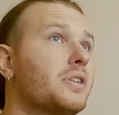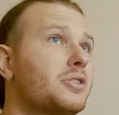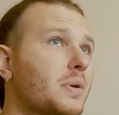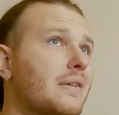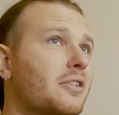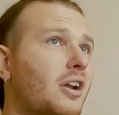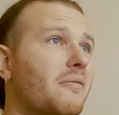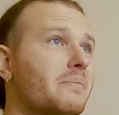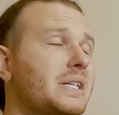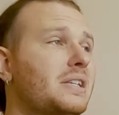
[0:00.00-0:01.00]
really derive a lot
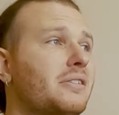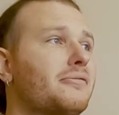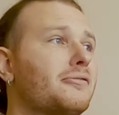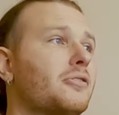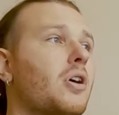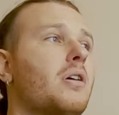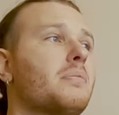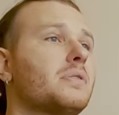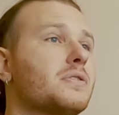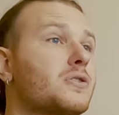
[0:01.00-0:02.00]
of meaning
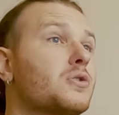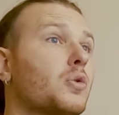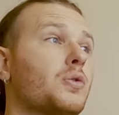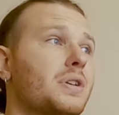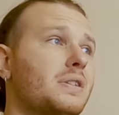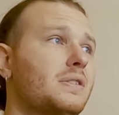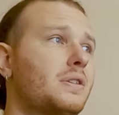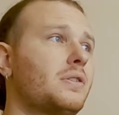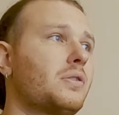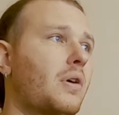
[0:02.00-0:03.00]
from stories
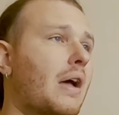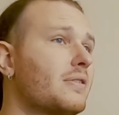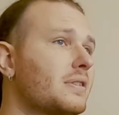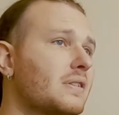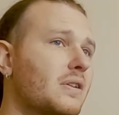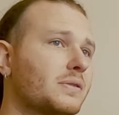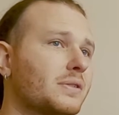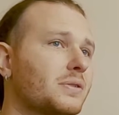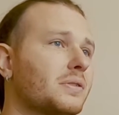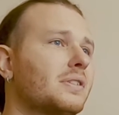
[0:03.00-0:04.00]
too. Ever since I was
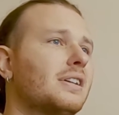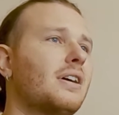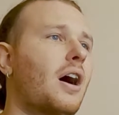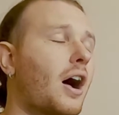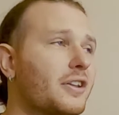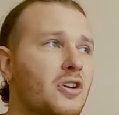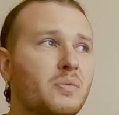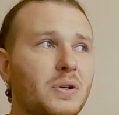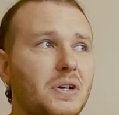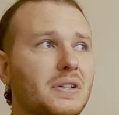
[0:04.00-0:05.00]
little,
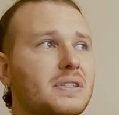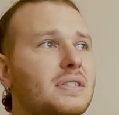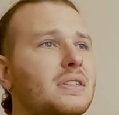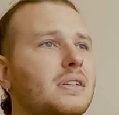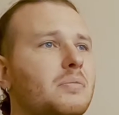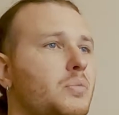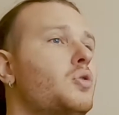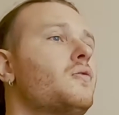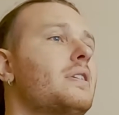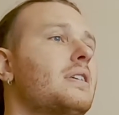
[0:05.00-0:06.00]
audiobooks,
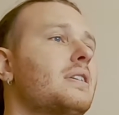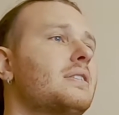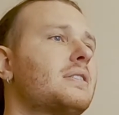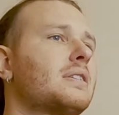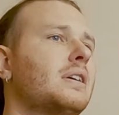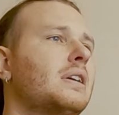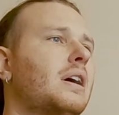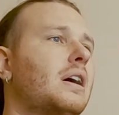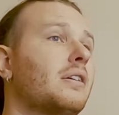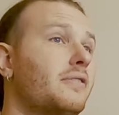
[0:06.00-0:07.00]
movies,
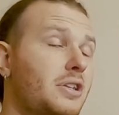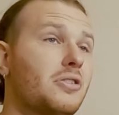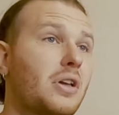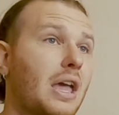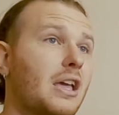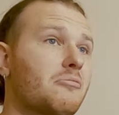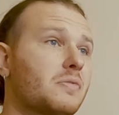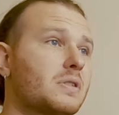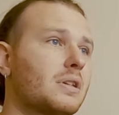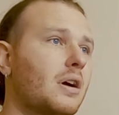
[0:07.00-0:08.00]
video
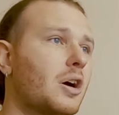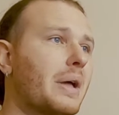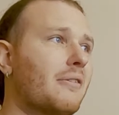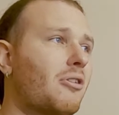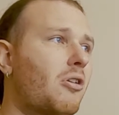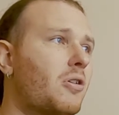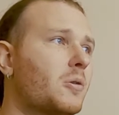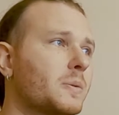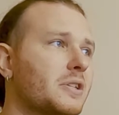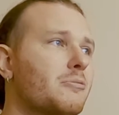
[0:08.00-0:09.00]
games have
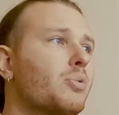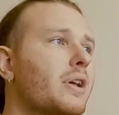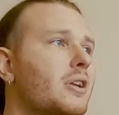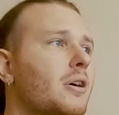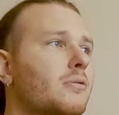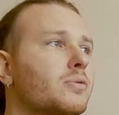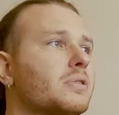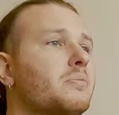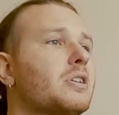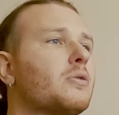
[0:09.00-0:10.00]
all really played a
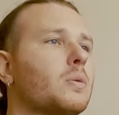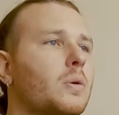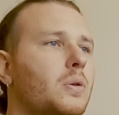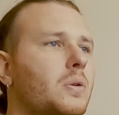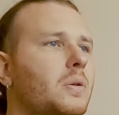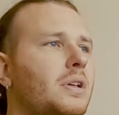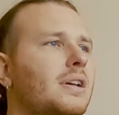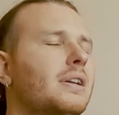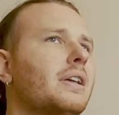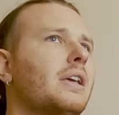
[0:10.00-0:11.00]
really big role
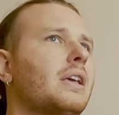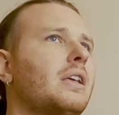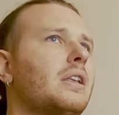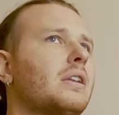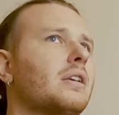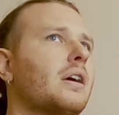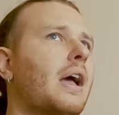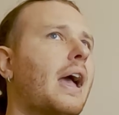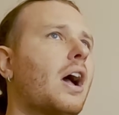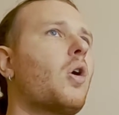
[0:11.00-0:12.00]
in
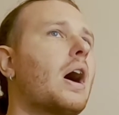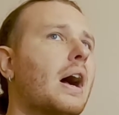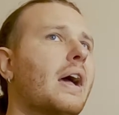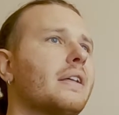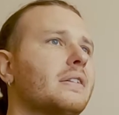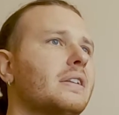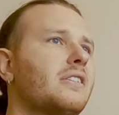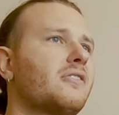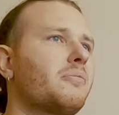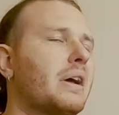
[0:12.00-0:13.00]
how I
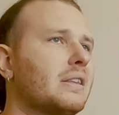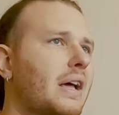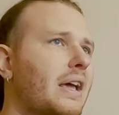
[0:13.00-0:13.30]
live my